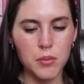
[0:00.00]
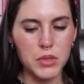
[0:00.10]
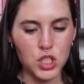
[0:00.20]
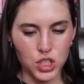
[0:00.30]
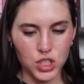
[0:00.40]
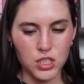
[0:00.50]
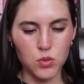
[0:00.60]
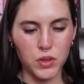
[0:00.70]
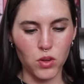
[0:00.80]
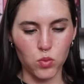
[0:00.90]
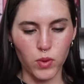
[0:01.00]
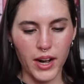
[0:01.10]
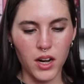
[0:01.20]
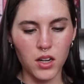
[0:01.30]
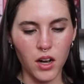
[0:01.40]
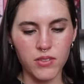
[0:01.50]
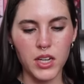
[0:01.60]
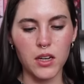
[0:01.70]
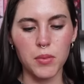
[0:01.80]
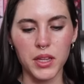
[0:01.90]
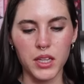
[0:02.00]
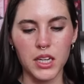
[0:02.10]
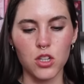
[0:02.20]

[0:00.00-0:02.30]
magicians with a rare coveted ability